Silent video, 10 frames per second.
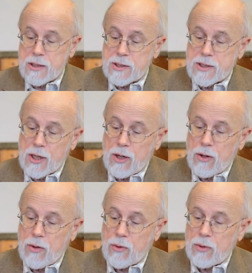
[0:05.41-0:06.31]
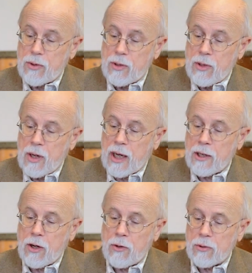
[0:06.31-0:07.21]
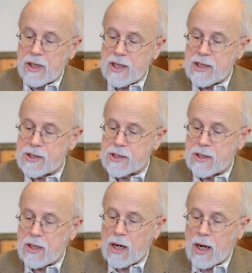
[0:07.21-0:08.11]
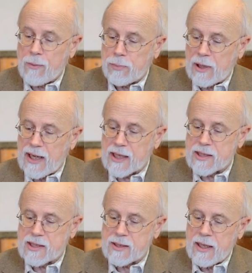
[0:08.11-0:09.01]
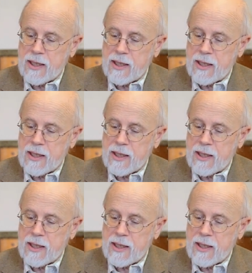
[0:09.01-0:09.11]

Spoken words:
So not only is it complex,